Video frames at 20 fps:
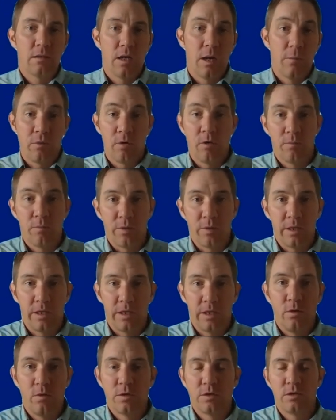
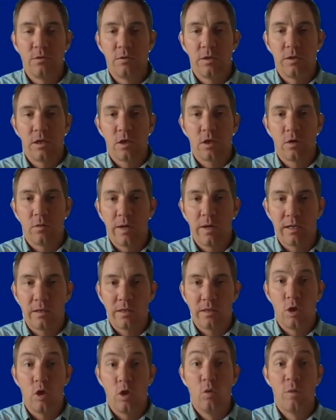appropriately, who was doing it
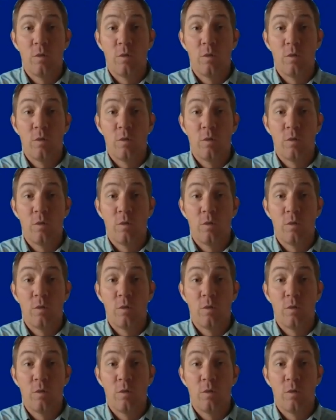correctly, who